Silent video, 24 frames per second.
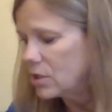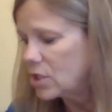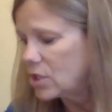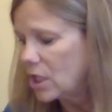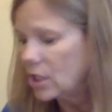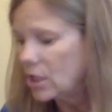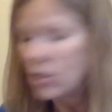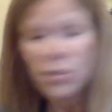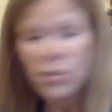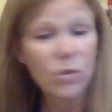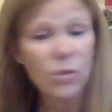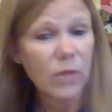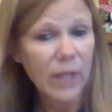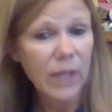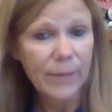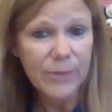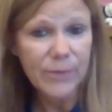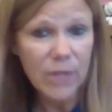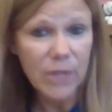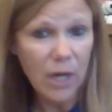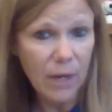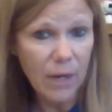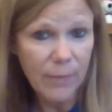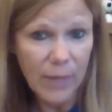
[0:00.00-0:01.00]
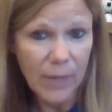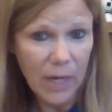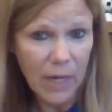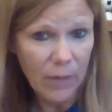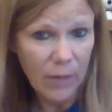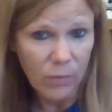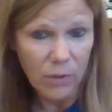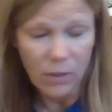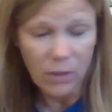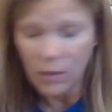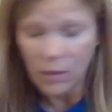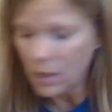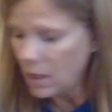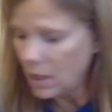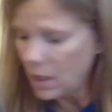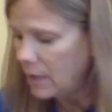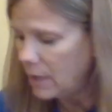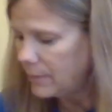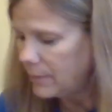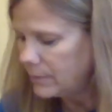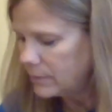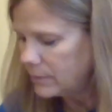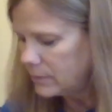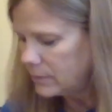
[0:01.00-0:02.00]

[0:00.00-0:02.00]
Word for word: Jane and Julie, I'm sorry, but I will uh,